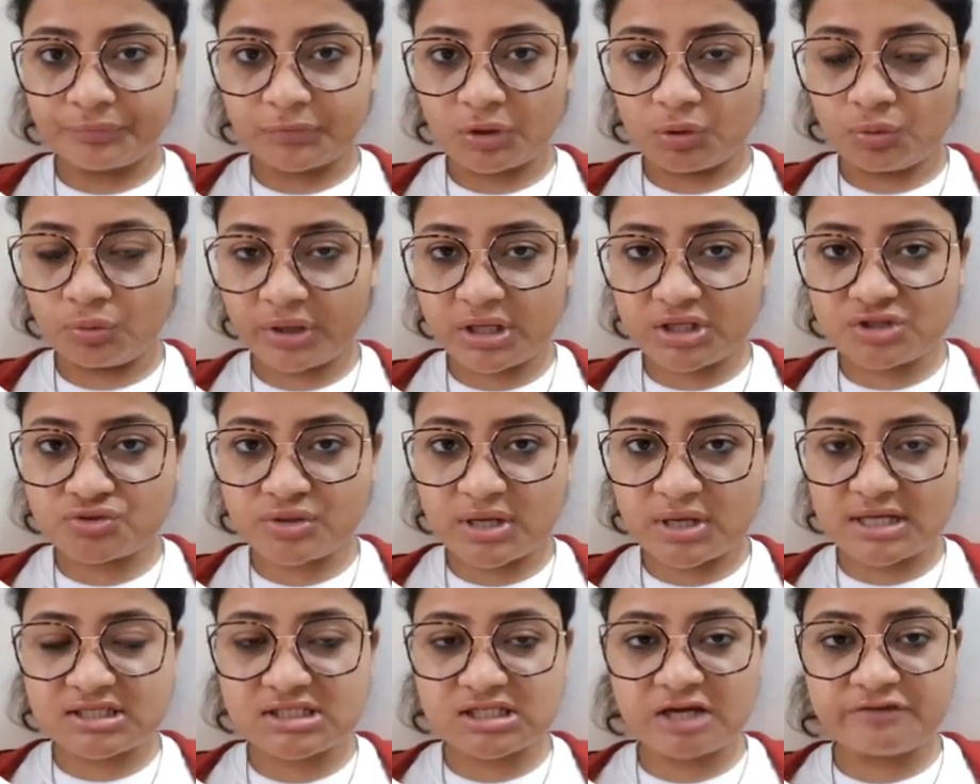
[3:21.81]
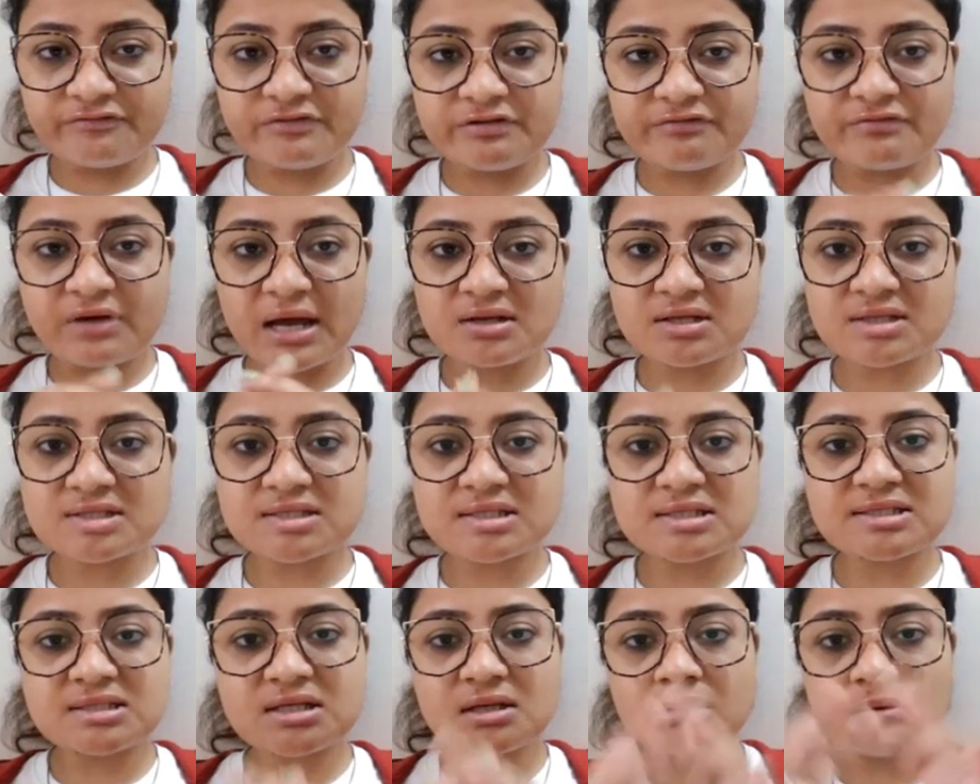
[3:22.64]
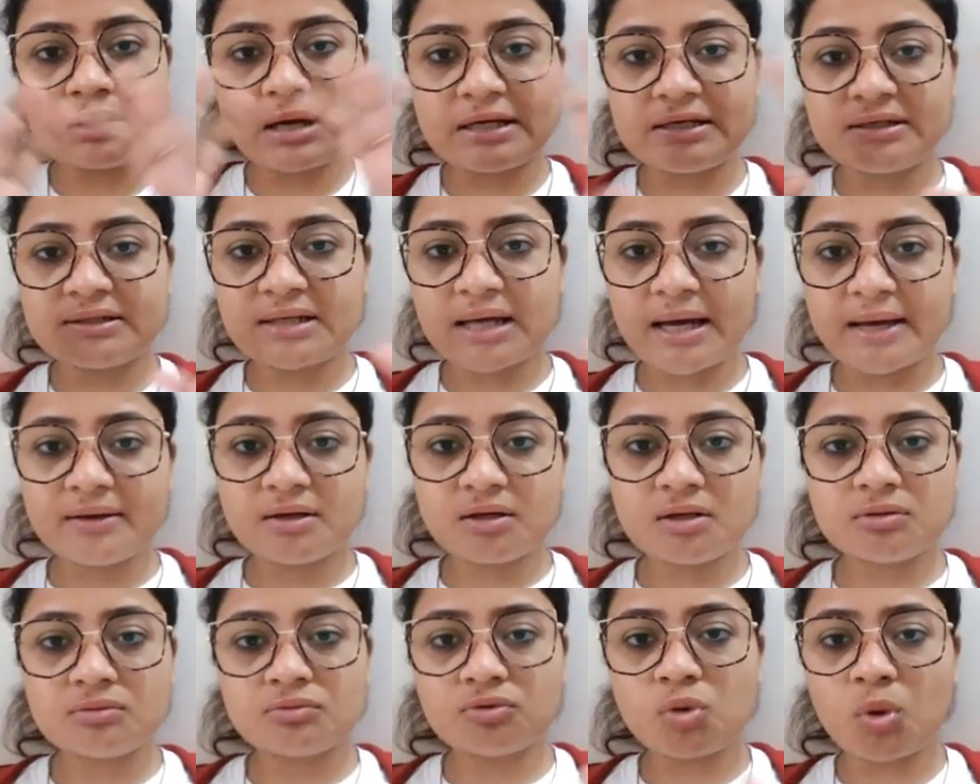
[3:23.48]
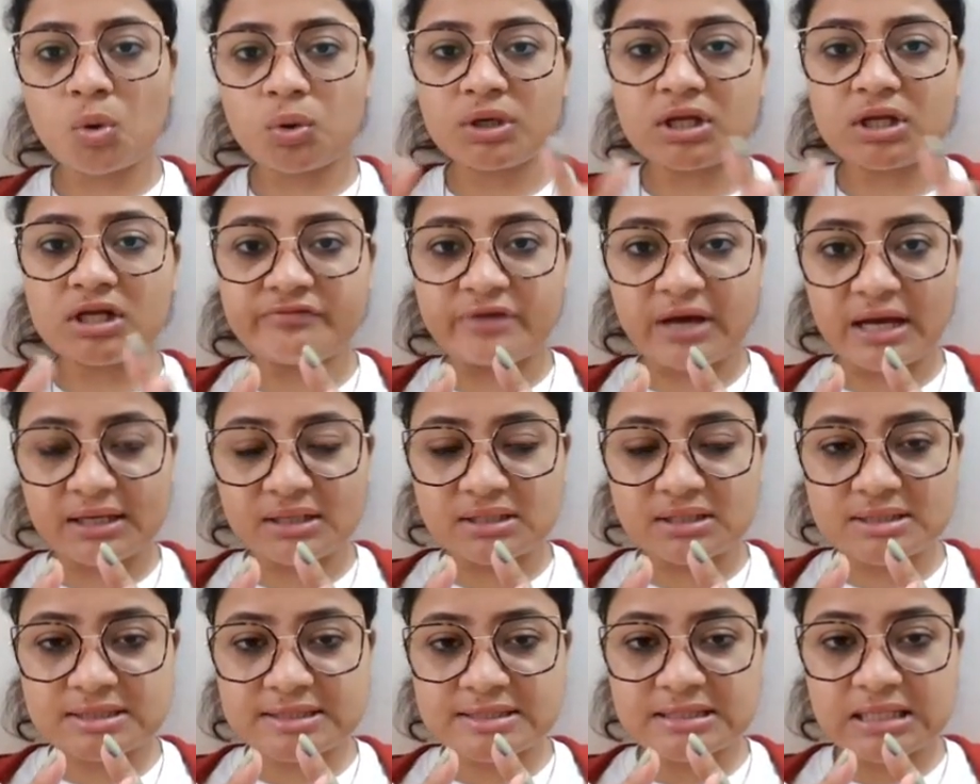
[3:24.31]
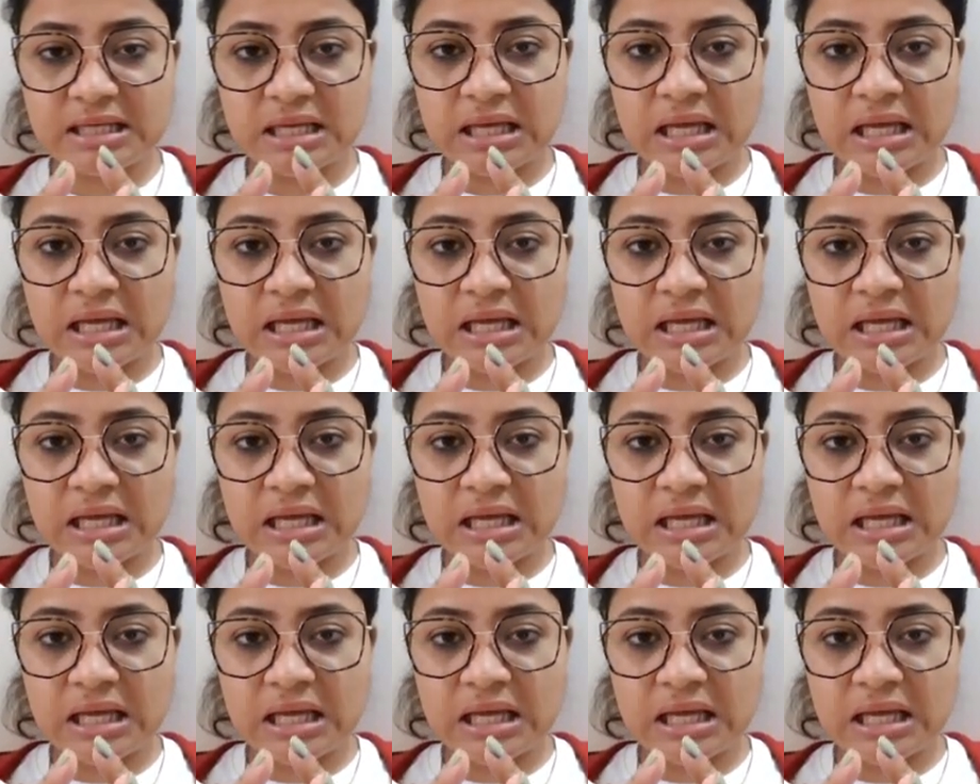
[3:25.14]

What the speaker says: Okay, so HIV virus is a entire total virus,